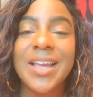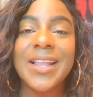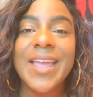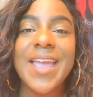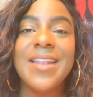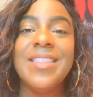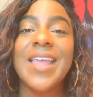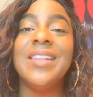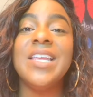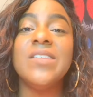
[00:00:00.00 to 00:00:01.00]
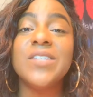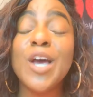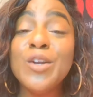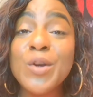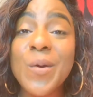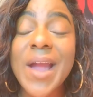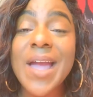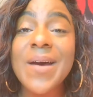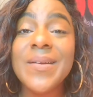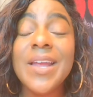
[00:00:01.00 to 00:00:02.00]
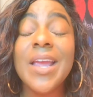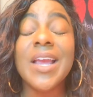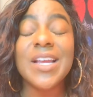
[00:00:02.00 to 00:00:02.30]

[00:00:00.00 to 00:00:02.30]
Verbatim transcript: clan that lives underground,